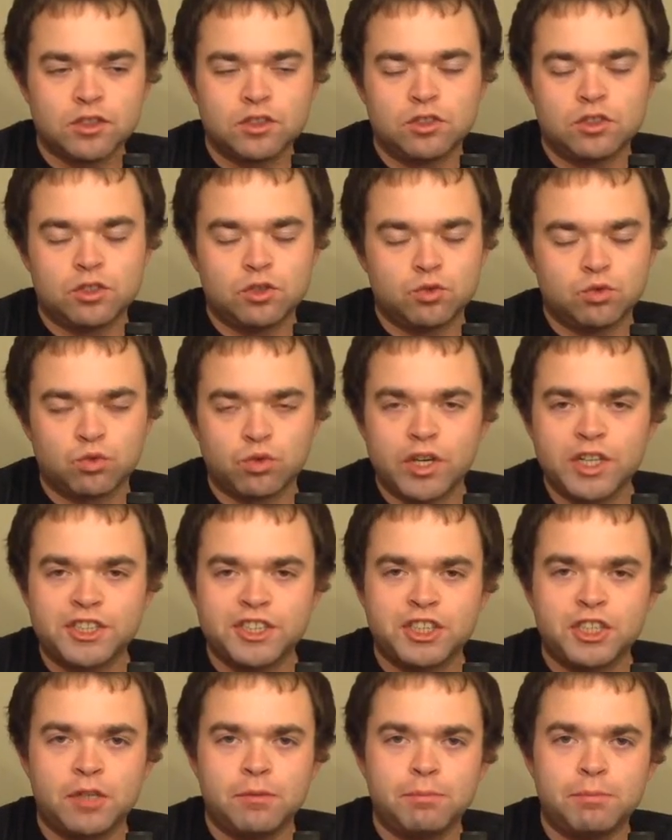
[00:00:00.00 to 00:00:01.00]
This is
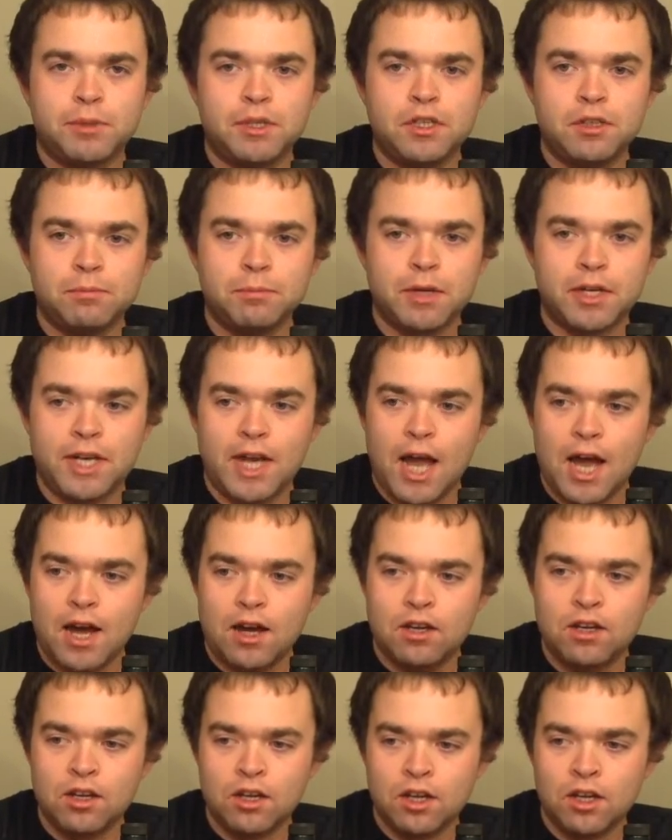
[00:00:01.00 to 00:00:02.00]
rich in peat, but
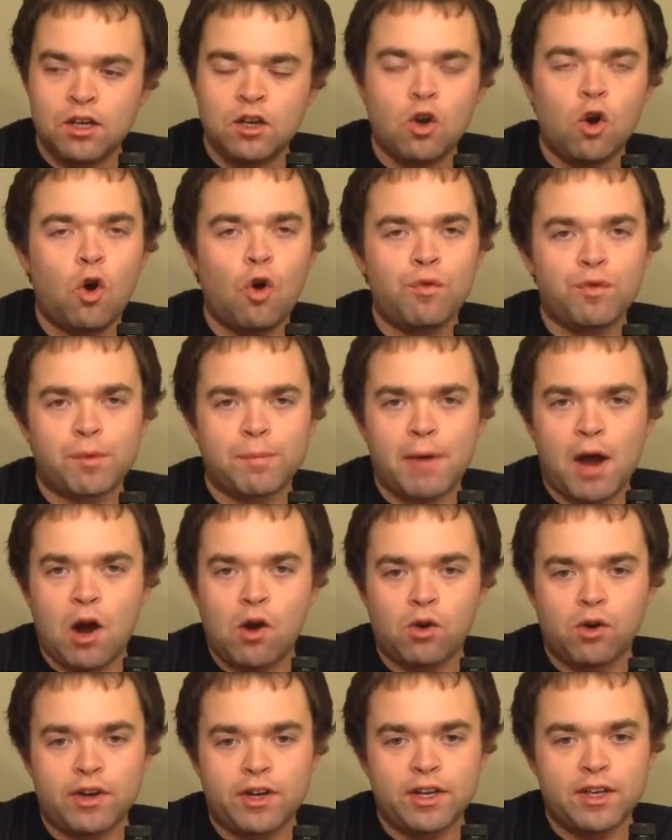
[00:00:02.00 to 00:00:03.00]
not
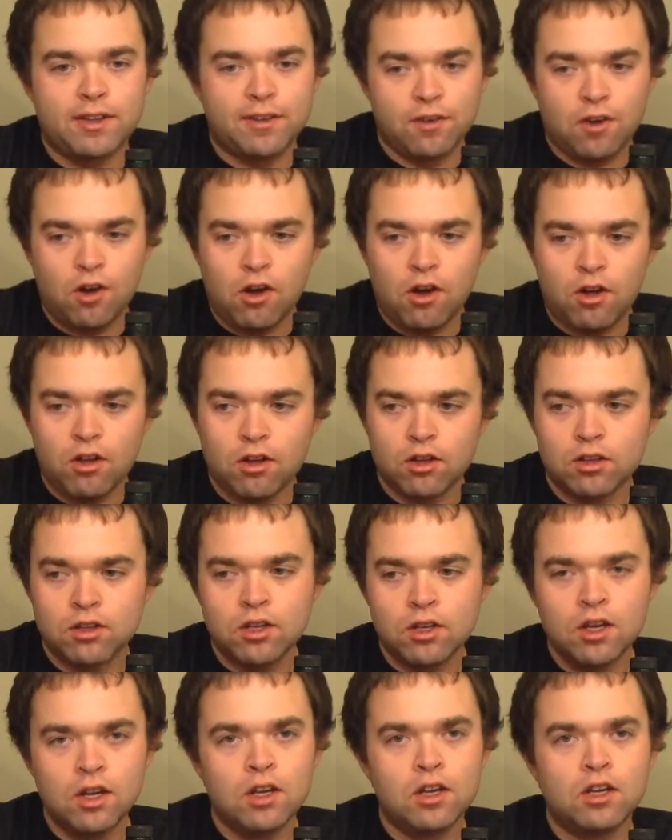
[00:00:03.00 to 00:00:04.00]
overpowering at all.
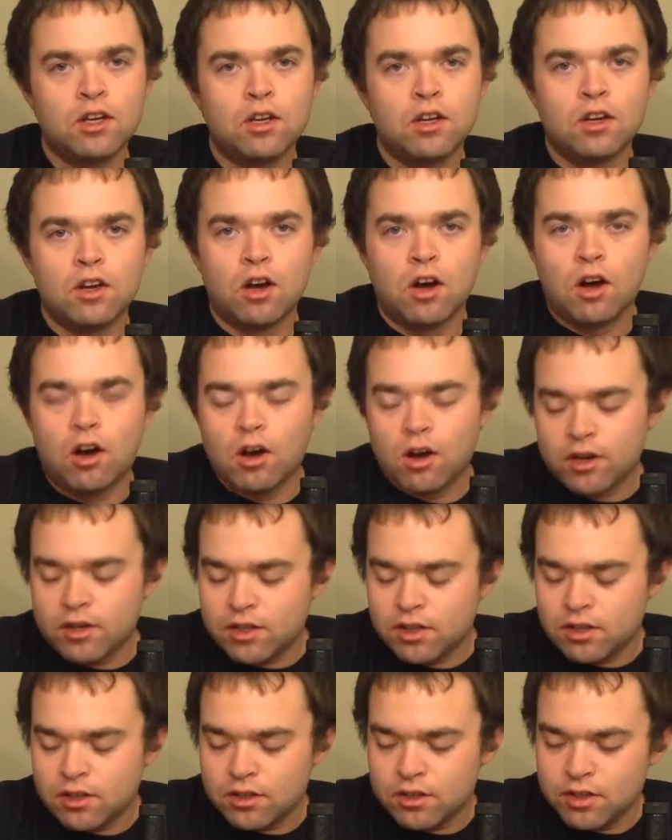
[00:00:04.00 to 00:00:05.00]

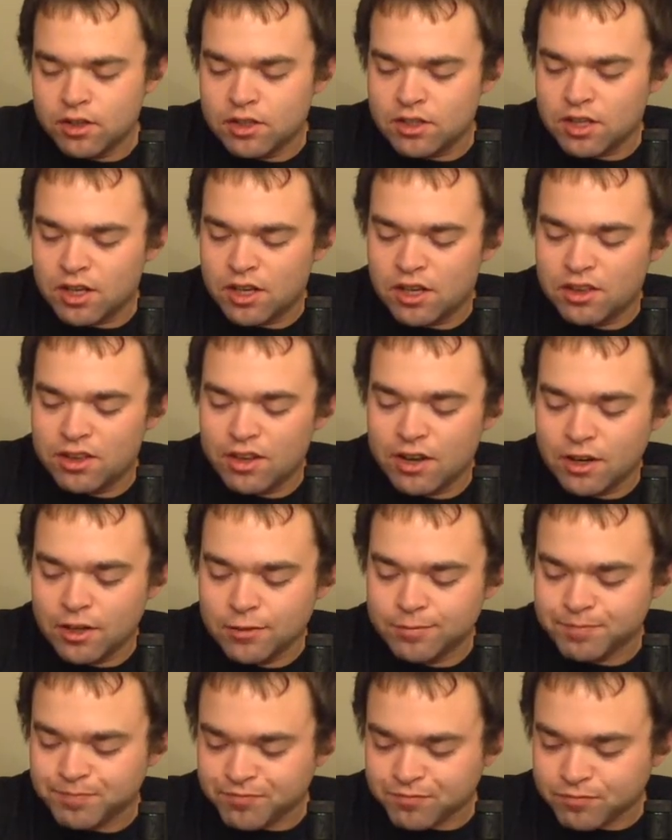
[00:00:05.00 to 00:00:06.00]
Honey is in there.